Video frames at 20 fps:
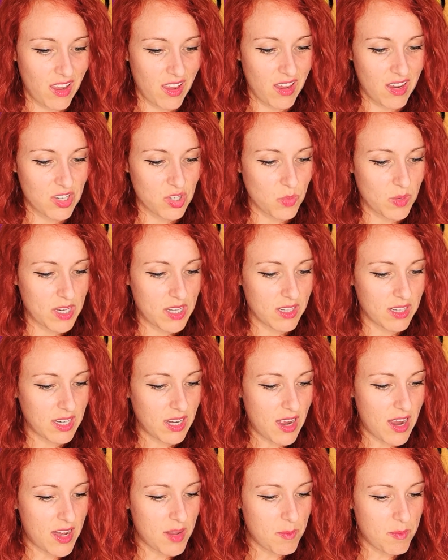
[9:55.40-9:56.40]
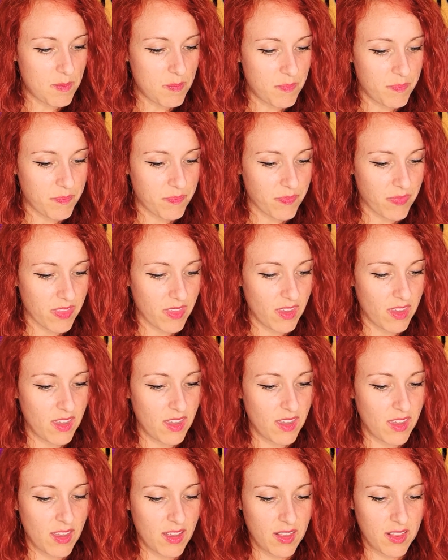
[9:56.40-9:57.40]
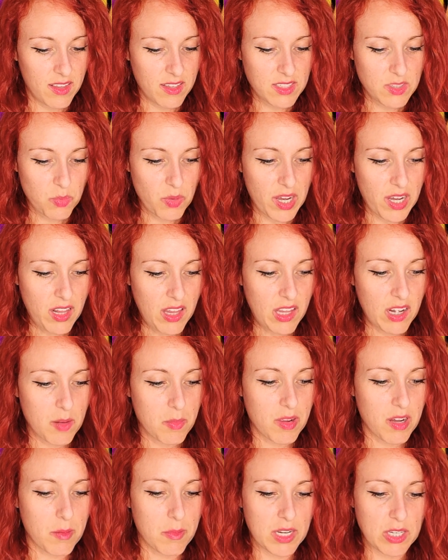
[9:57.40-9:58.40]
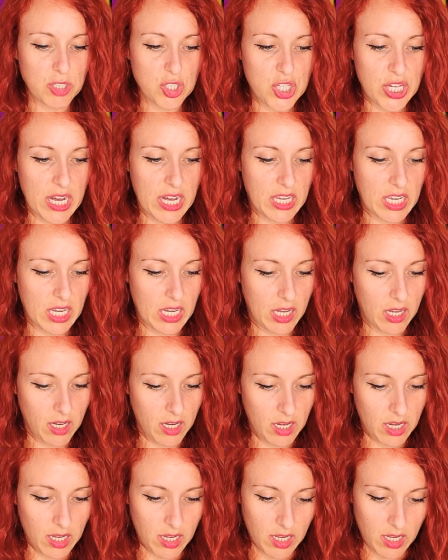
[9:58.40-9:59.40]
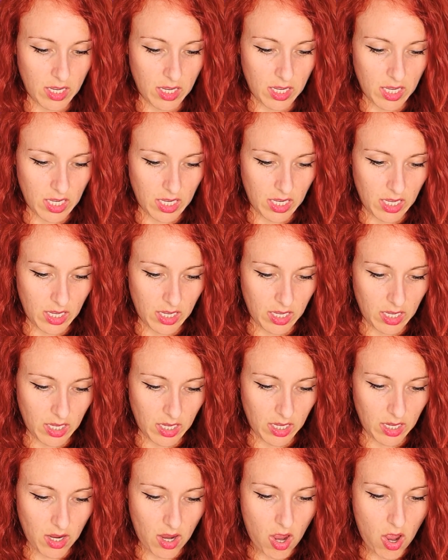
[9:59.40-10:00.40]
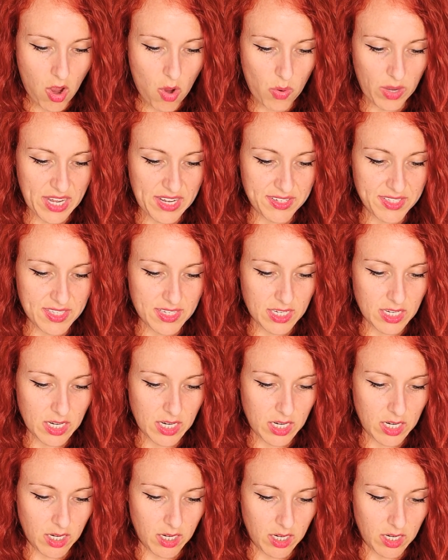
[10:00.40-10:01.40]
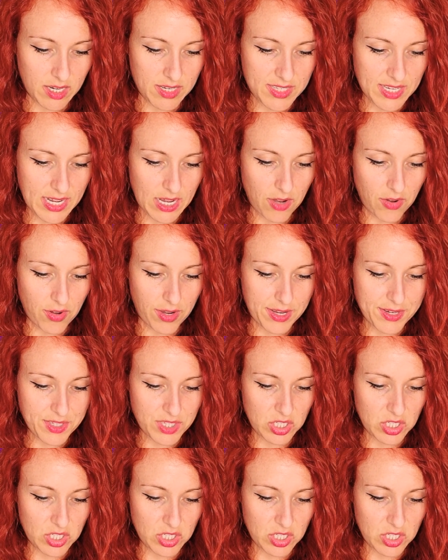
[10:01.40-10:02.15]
Should we click on him? Let's read a little bit about Jakey. Oh, he's an Aries.